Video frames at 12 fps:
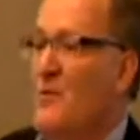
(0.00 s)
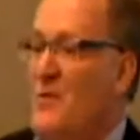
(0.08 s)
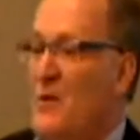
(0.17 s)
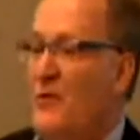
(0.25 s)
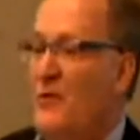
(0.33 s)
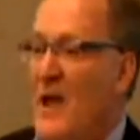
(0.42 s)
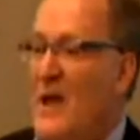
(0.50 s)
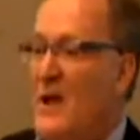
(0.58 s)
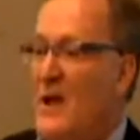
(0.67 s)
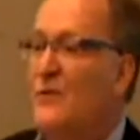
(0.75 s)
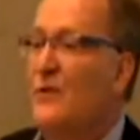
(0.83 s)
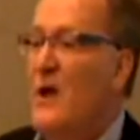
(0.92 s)
And what they're
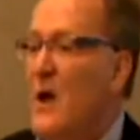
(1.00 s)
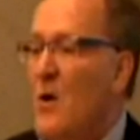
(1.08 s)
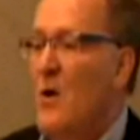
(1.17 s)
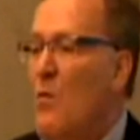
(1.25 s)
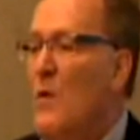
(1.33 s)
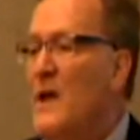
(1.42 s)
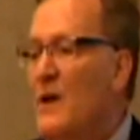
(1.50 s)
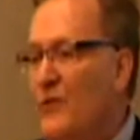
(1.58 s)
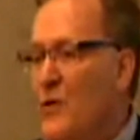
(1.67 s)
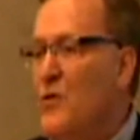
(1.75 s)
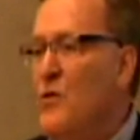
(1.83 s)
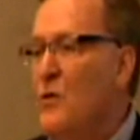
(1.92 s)
saying is, we
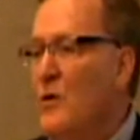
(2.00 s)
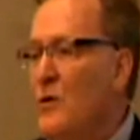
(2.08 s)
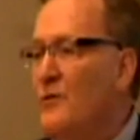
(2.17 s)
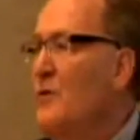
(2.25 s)
as Google